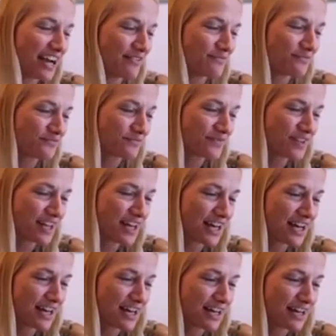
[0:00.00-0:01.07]
okay,
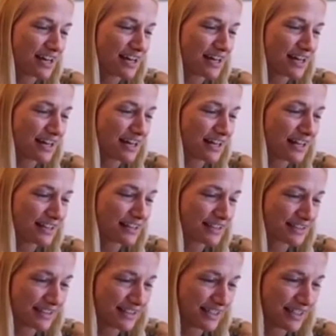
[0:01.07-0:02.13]
uh,
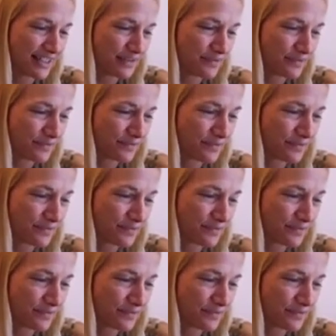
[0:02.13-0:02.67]
let's see.